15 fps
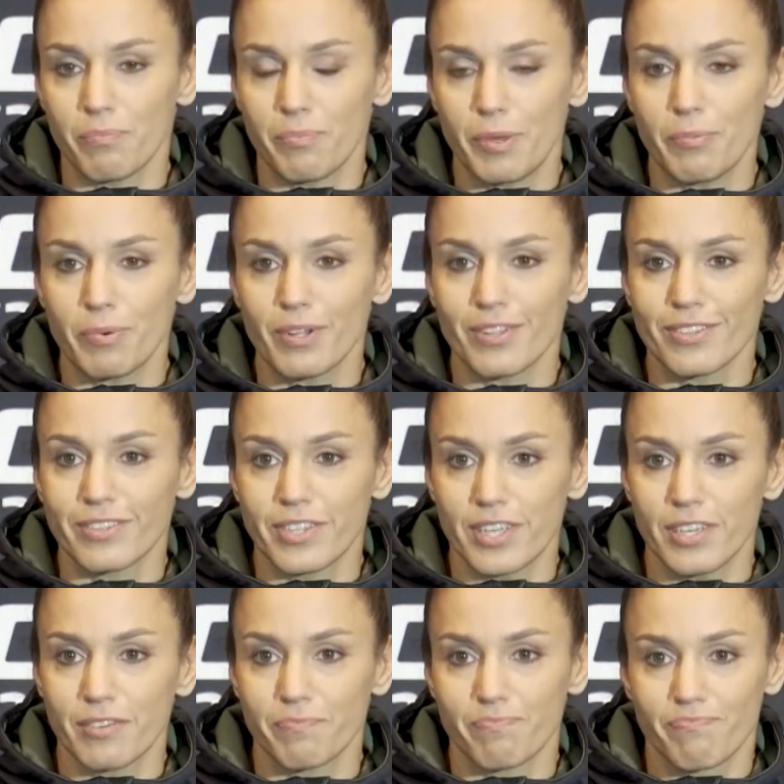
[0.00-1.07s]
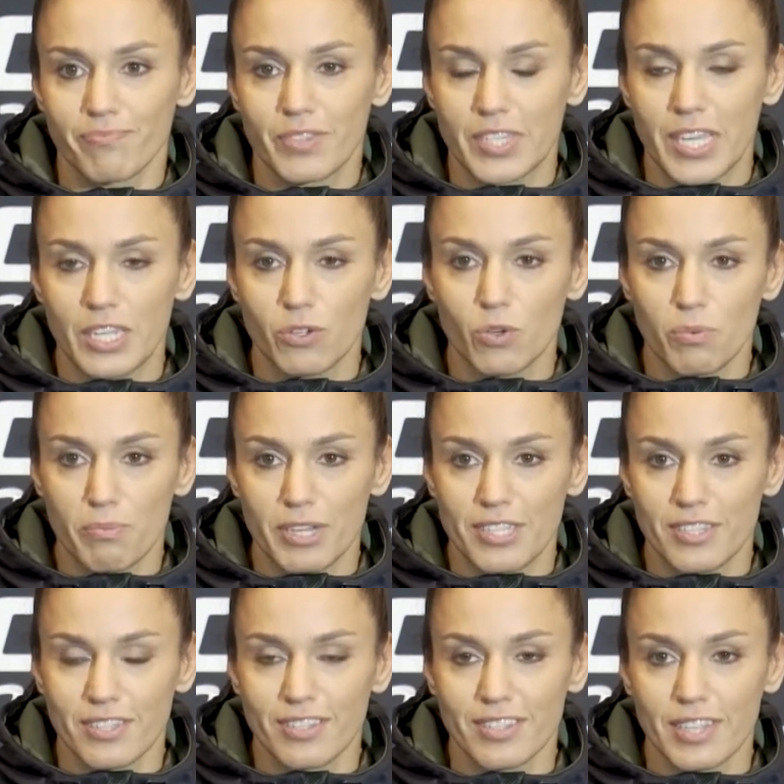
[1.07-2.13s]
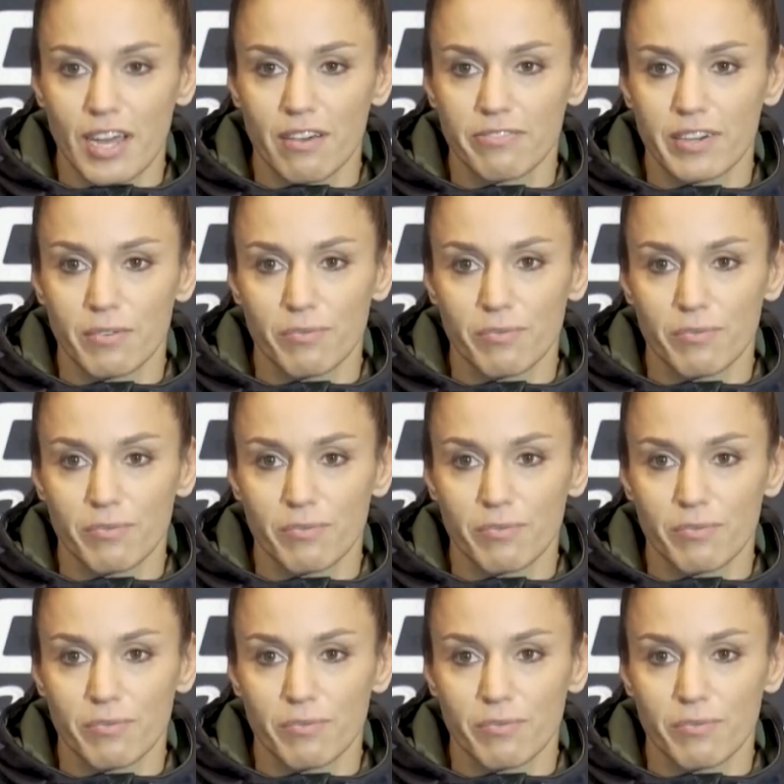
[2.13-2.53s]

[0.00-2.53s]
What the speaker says: people, they do amazing stuff.